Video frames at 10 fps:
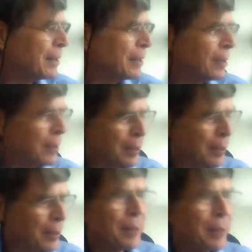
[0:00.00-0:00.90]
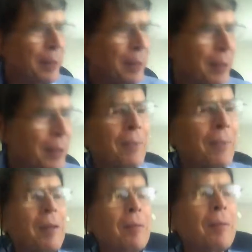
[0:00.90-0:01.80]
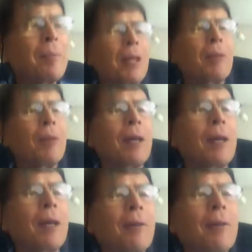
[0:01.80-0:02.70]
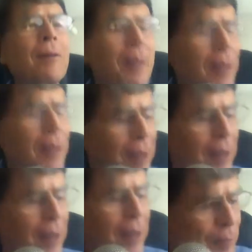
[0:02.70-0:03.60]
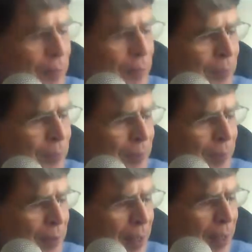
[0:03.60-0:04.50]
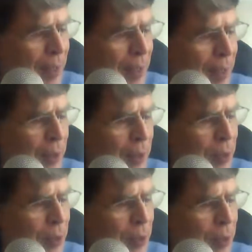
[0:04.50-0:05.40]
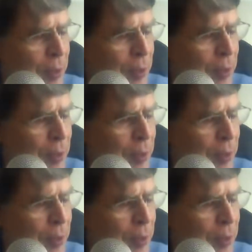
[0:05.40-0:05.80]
But anyway, how funny that I spaced that out.